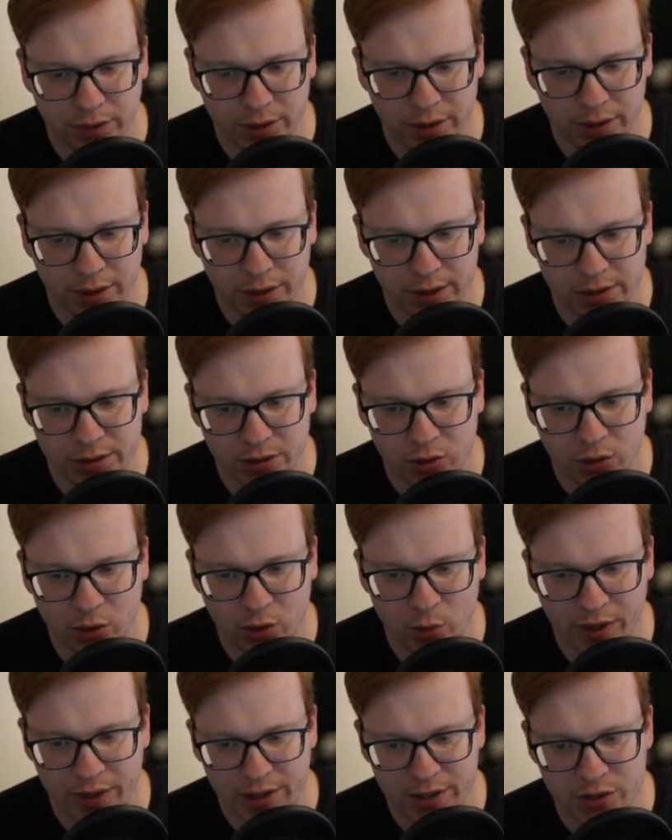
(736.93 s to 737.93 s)
as
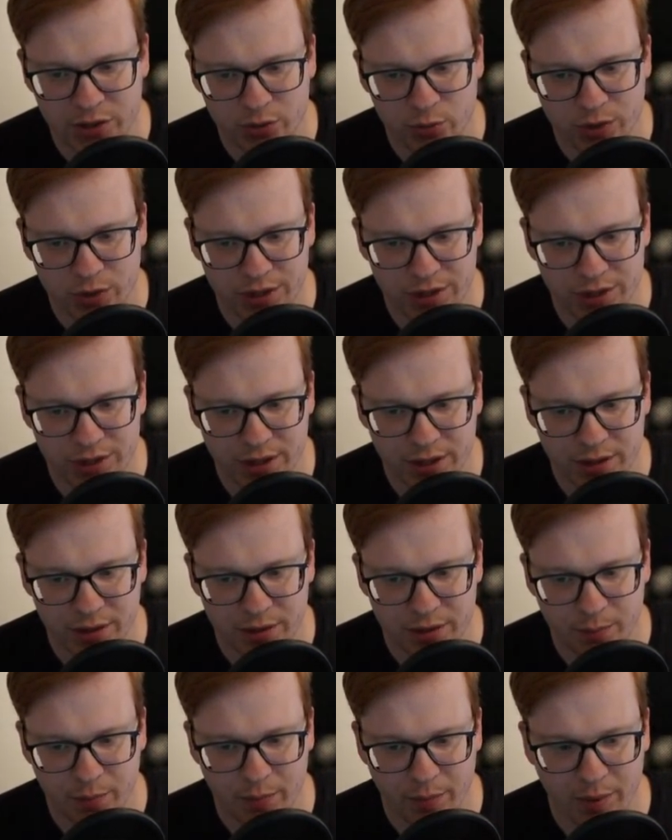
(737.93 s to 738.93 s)
always, we send
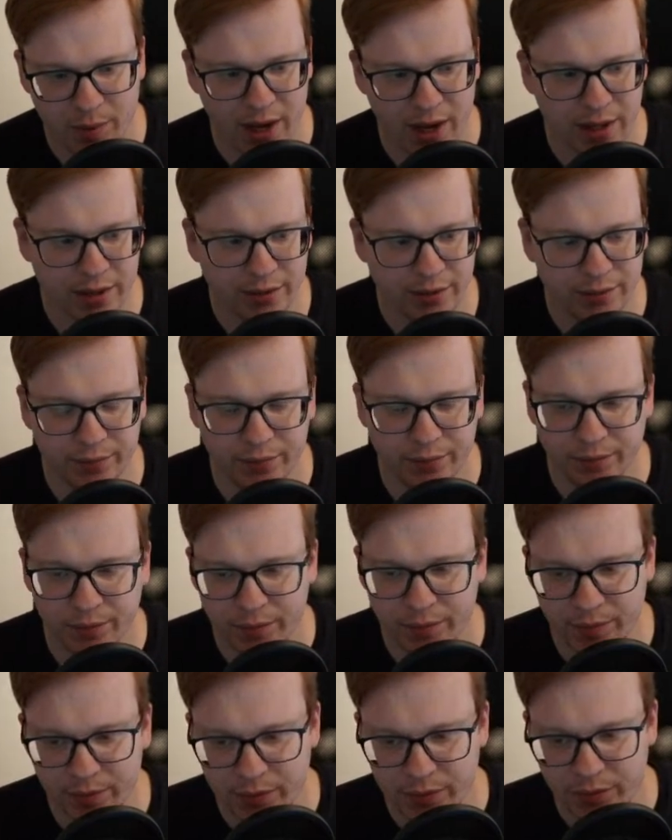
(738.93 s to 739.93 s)
back
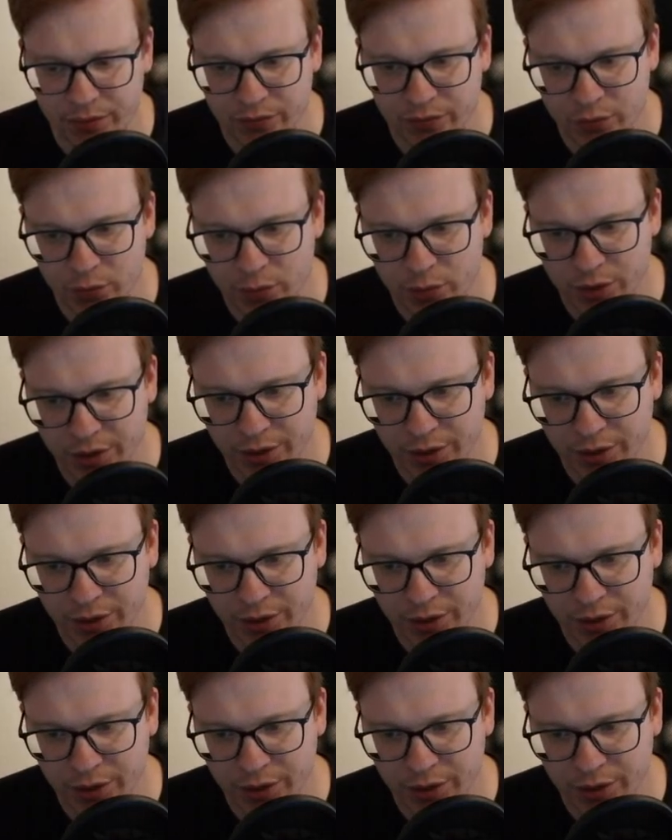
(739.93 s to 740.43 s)
the food.